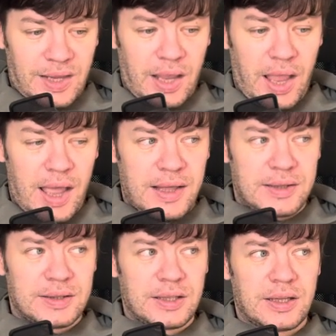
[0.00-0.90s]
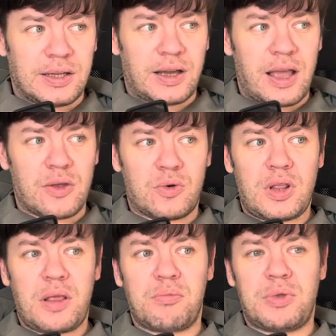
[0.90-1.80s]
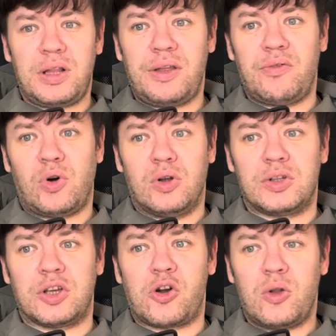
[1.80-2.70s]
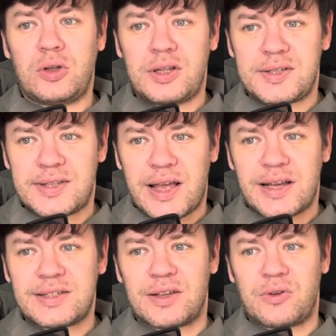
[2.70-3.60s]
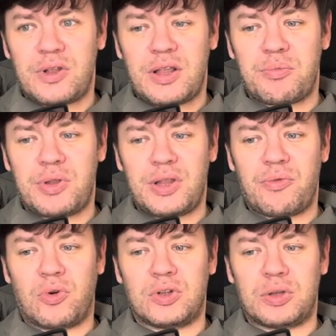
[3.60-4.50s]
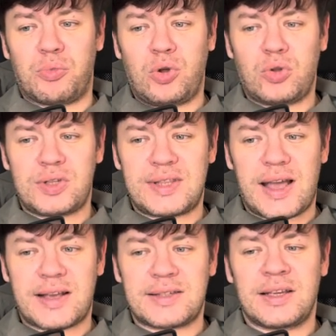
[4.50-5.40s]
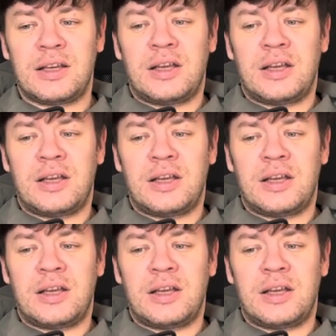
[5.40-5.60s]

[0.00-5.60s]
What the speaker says: And I really believe on the golden stacks, I really believe on the mono stacks,